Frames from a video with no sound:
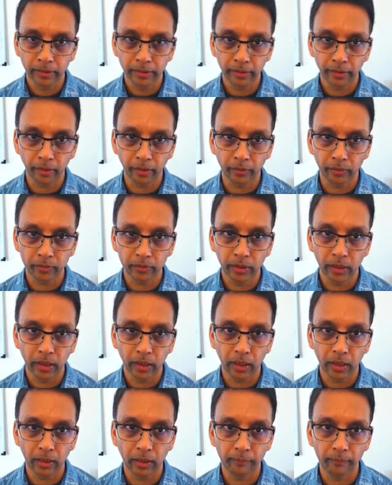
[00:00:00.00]

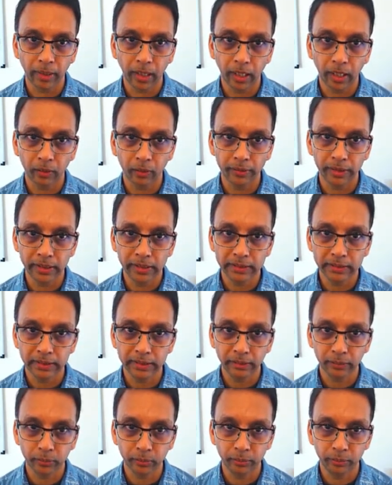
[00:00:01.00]
how
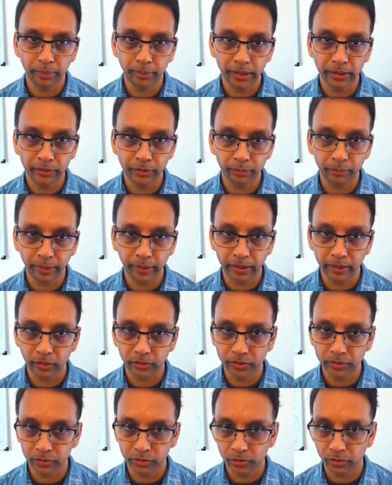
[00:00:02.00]
easy it would be to make
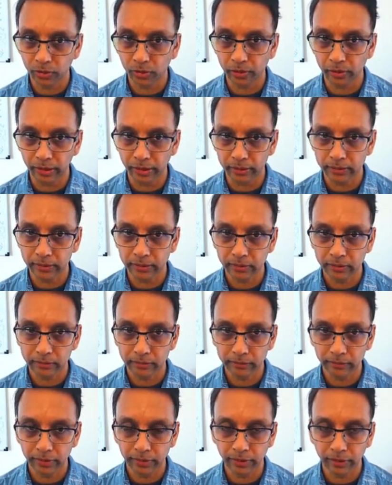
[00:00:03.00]
those drawings,
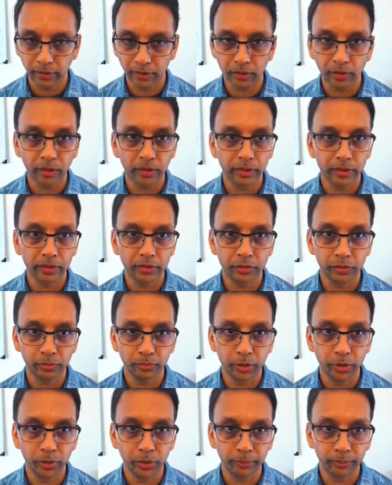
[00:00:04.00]
on a
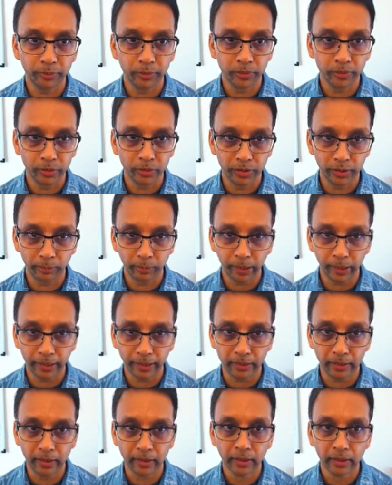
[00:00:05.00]
2D
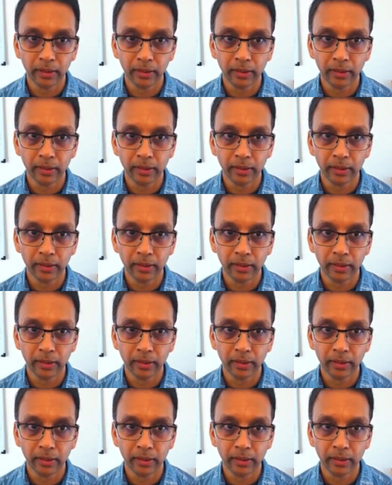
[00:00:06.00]
plane.